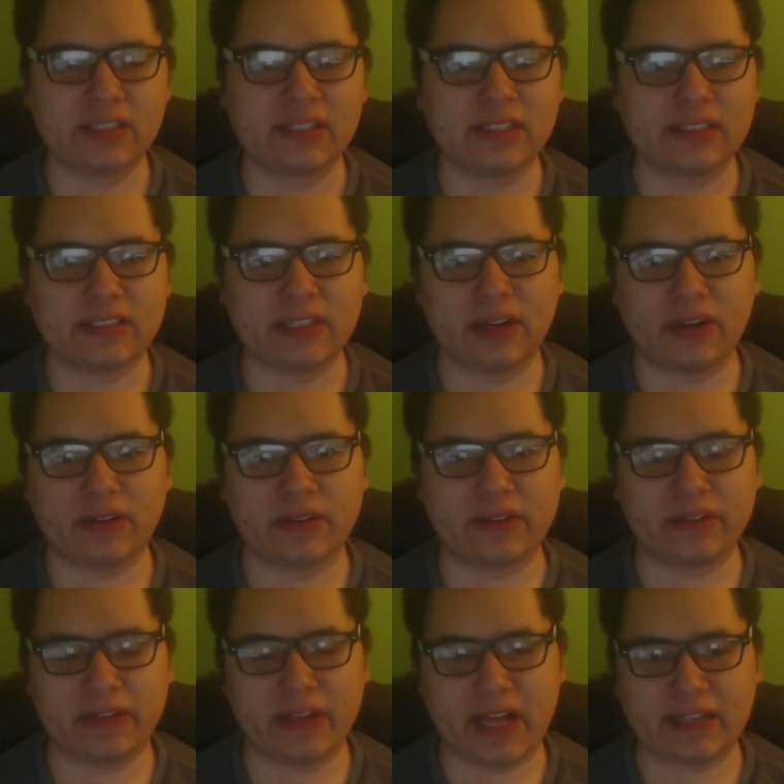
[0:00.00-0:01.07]
So
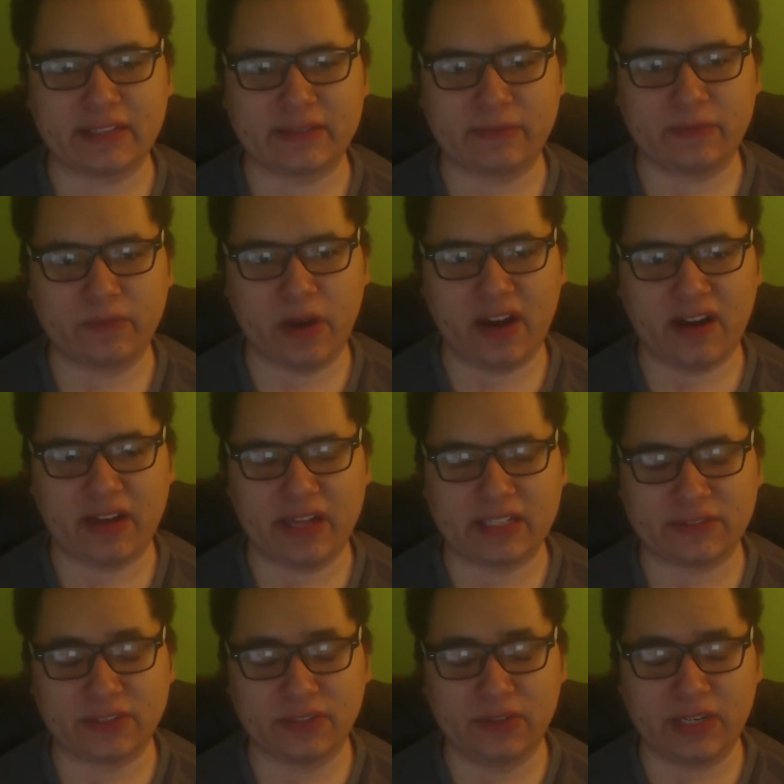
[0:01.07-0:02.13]
that's as
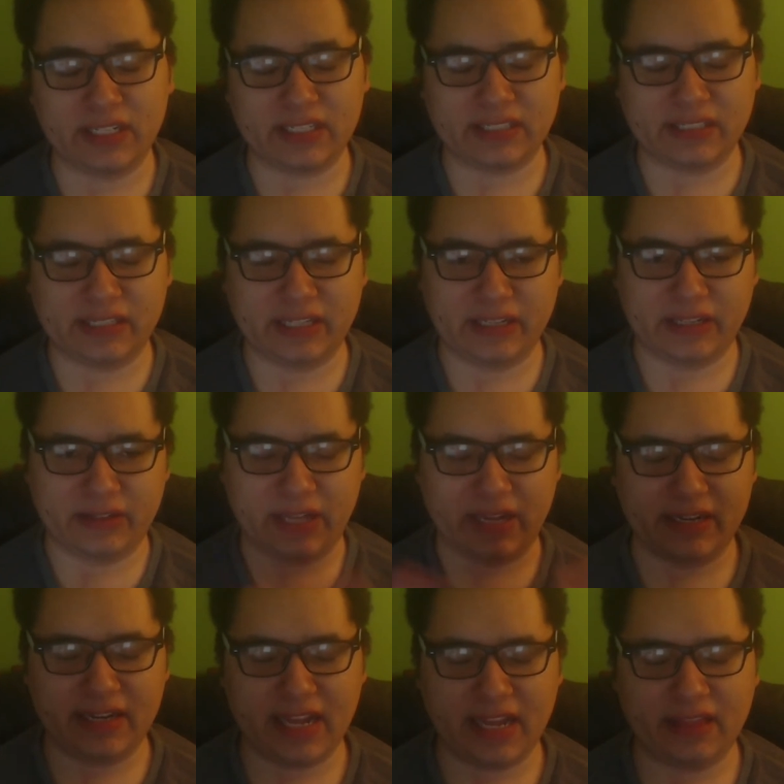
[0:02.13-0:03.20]
soon as the
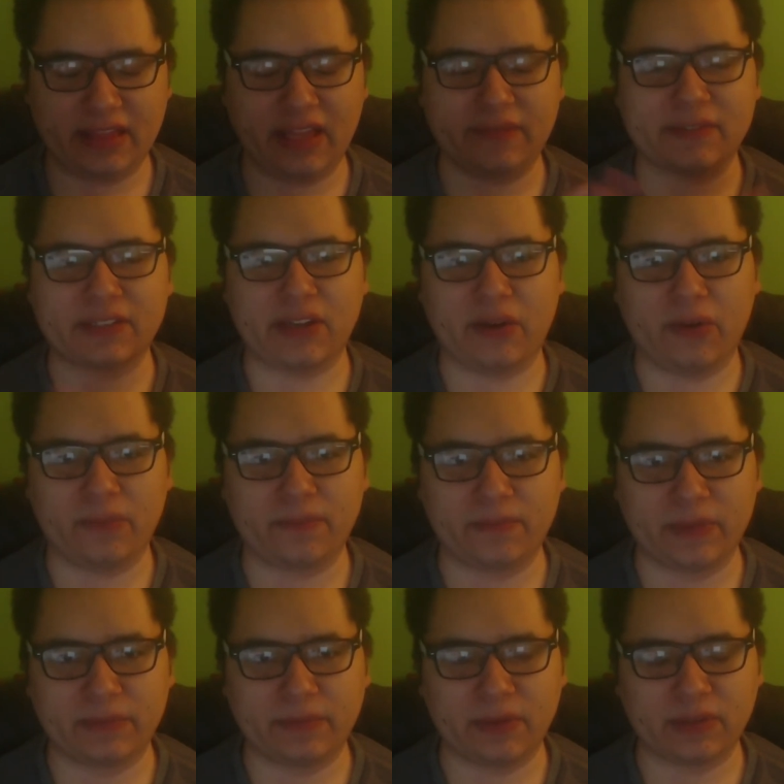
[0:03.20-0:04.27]
NDA lifts, I hope
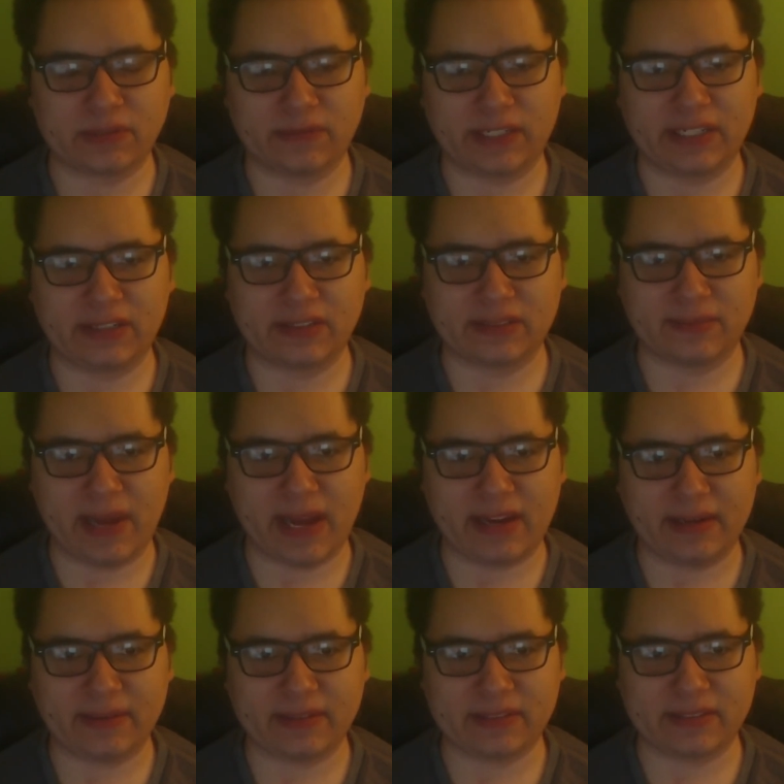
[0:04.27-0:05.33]
to post videos about
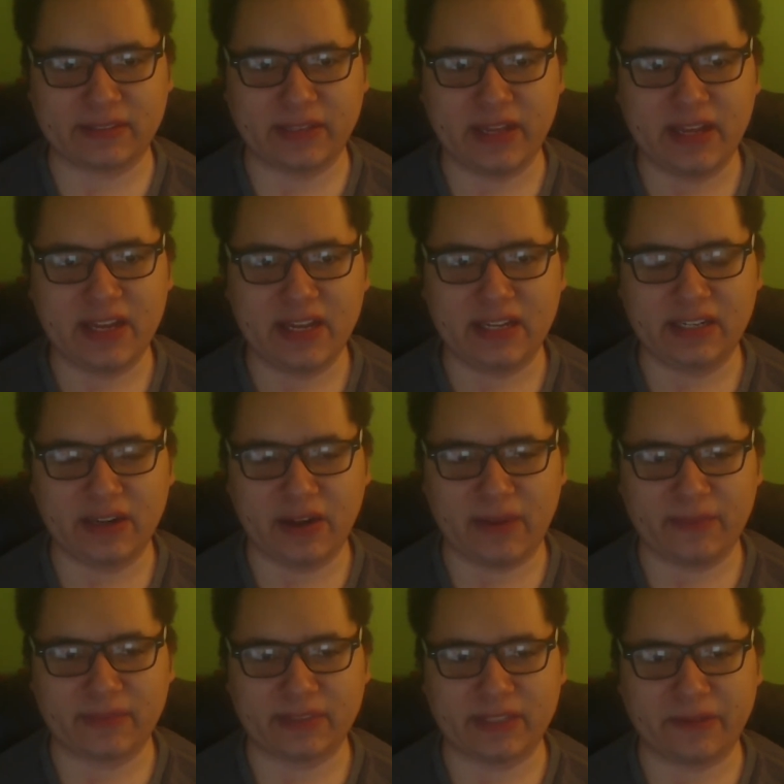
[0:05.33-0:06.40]
it, because
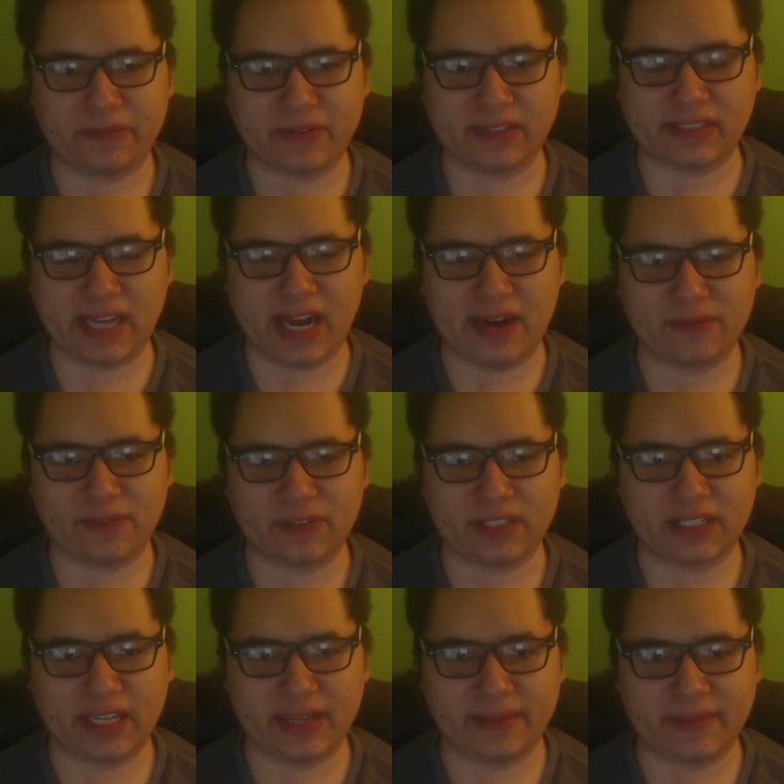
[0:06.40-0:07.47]
I'm definitely excited for the
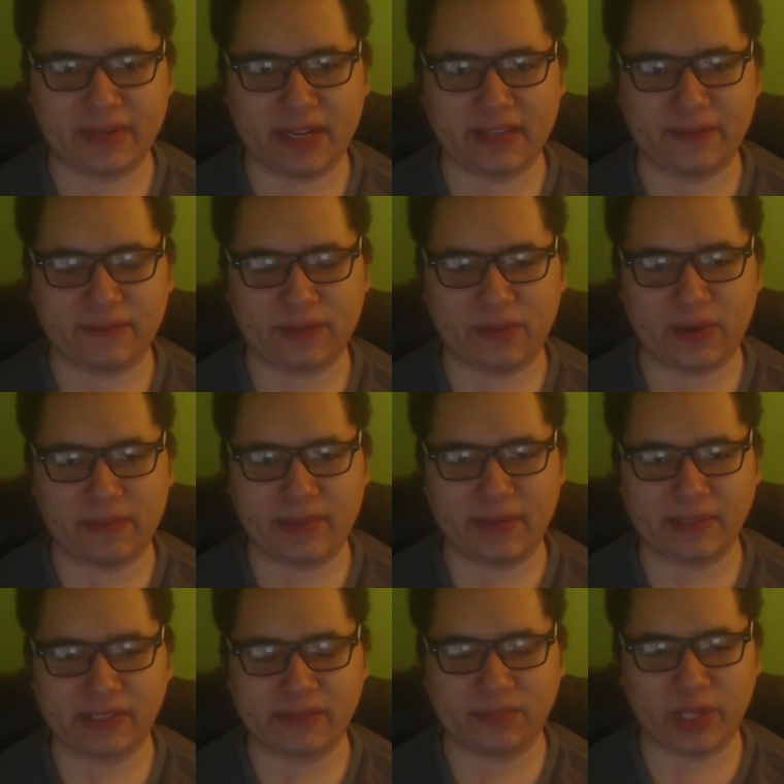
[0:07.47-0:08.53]
game, and I definitely want to be
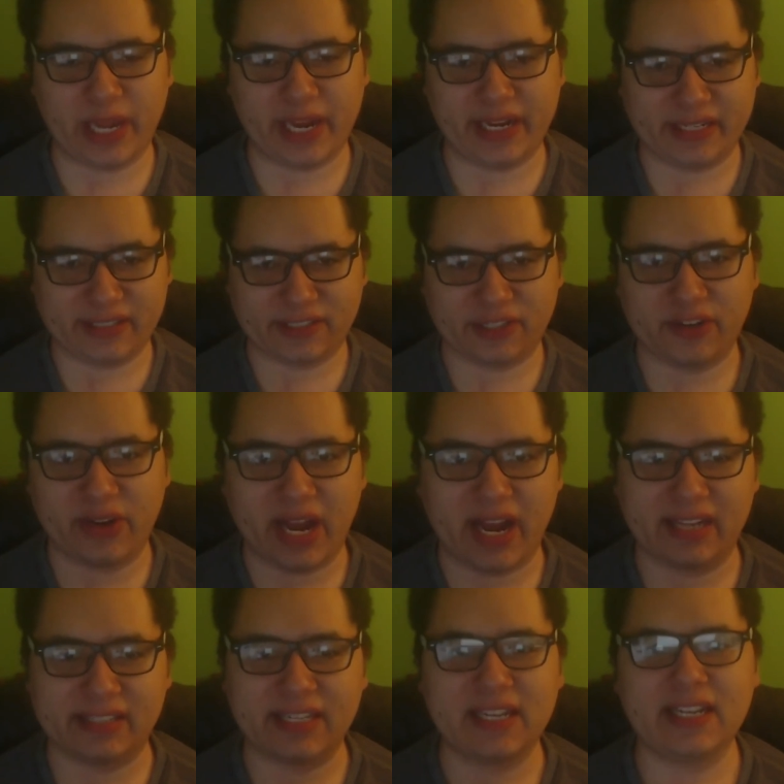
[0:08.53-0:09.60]
able to play it and show you
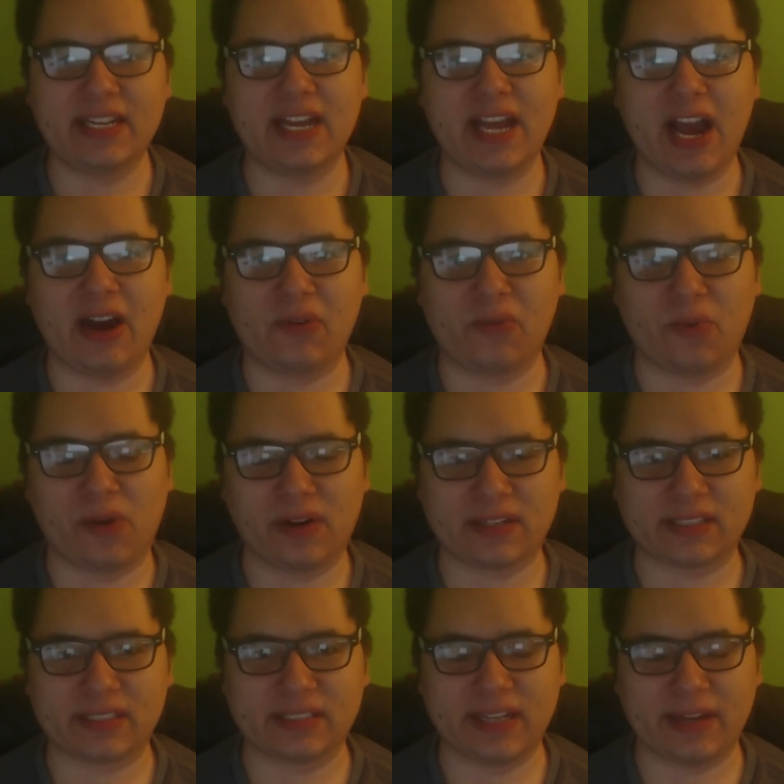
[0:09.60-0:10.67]
guys how it
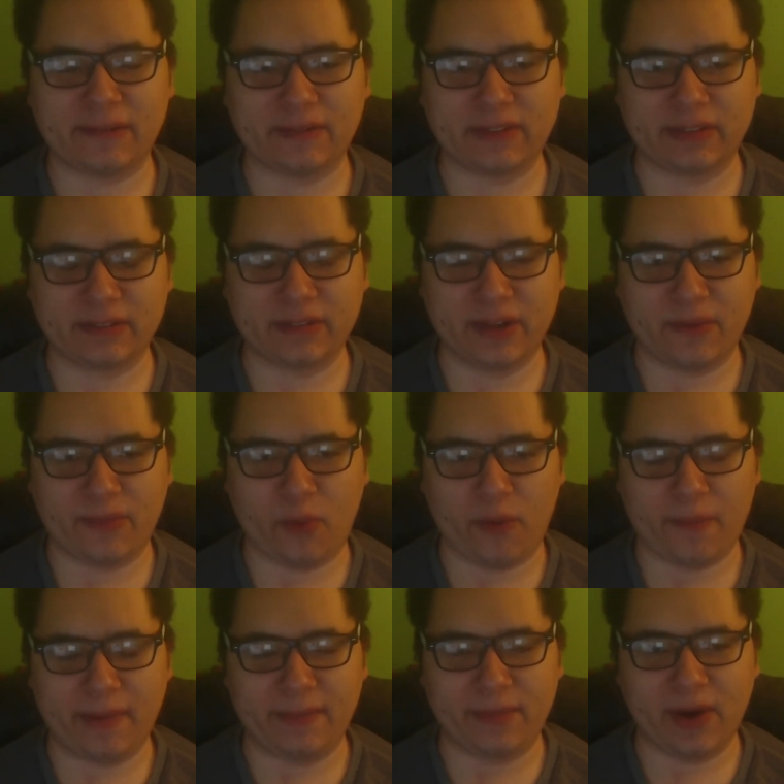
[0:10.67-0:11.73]
works, and definitely more
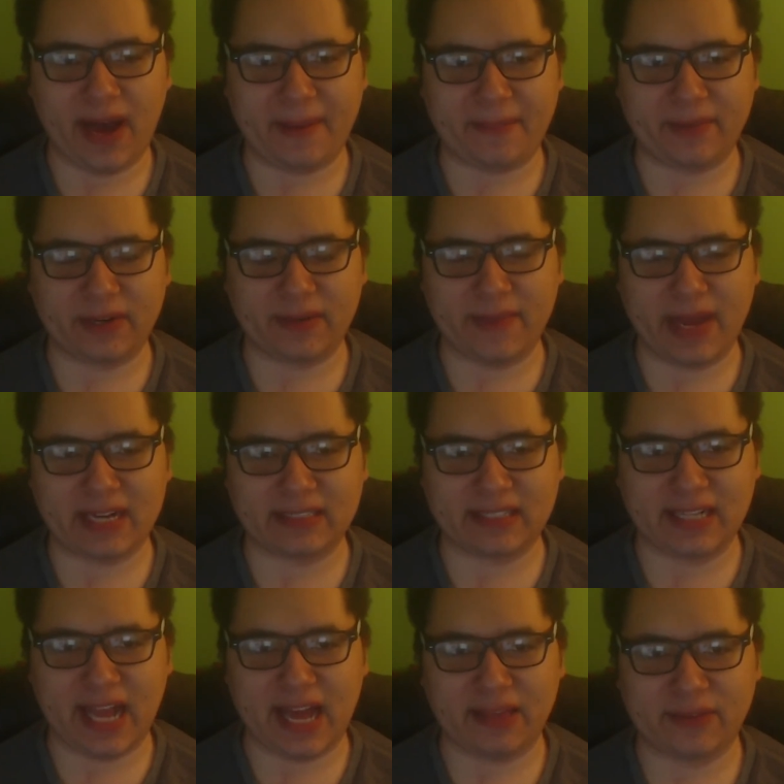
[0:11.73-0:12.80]
people hop on the Magic the
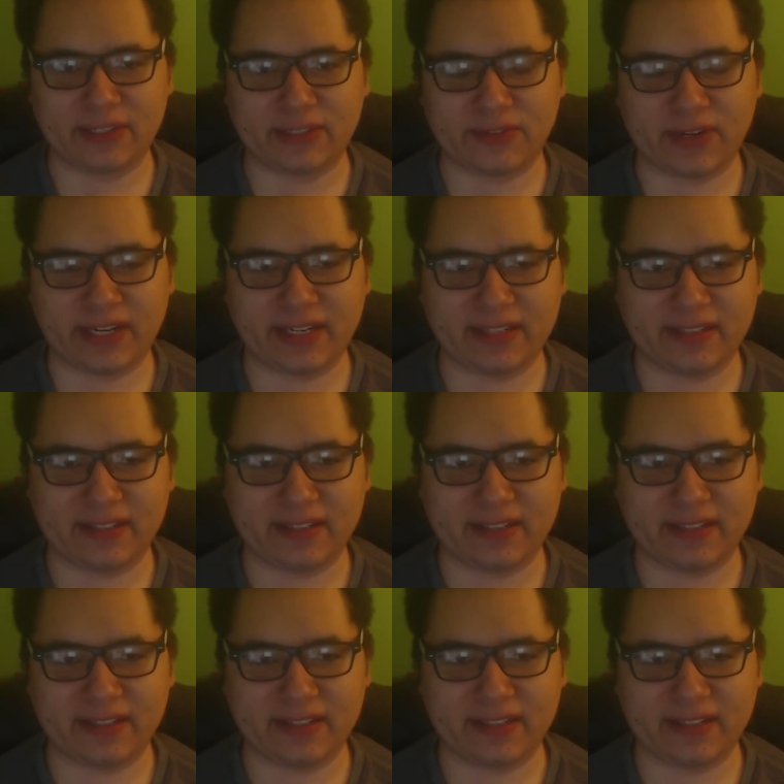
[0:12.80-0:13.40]
Gathering train.